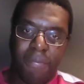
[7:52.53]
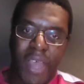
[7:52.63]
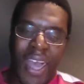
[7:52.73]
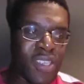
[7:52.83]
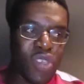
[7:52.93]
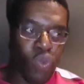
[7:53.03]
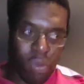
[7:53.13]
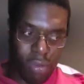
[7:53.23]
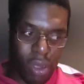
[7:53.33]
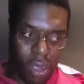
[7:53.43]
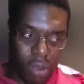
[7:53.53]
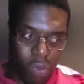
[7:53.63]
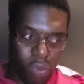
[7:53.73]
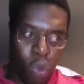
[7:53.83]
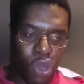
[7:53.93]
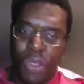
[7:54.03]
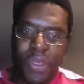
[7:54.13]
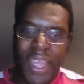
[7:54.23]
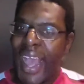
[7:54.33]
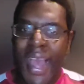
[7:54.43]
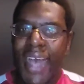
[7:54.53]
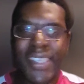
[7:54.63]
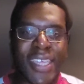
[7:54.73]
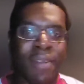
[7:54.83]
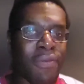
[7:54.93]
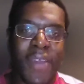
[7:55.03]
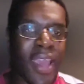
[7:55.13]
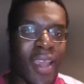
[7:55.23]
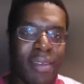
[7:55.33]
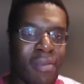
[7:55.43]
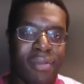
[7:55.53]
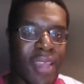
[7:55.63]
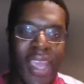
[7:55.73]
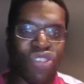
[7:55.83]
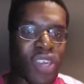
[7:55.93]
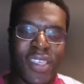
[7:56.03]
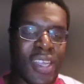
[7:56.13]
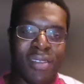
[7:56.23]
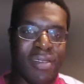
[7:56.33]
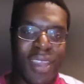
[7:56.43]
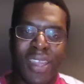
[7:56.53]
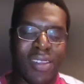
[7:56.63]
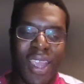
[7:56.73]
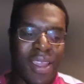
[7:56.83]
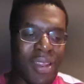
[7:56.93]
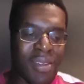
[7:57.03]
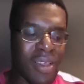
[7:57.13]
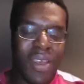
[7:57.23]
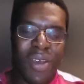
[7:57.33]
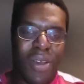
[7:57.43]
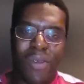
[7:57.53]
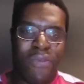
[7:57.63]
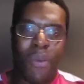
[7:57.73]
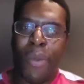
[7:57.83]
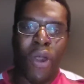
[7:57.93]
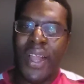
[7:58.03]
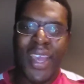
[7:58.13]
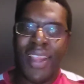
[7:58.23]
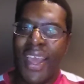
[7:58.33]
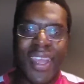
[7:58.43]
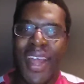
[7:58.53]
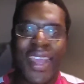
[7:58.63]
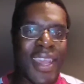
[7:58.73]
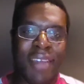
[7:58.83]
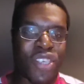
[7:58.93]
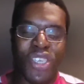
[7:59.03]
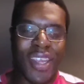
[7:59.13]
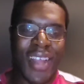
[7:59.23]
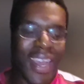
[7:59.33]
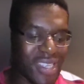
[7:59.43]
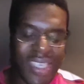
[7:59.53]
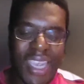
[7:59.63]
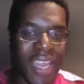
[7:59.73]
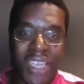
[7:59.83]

And one other thing, I can't stand fake interest in football, like you give a shit. Like, seeing it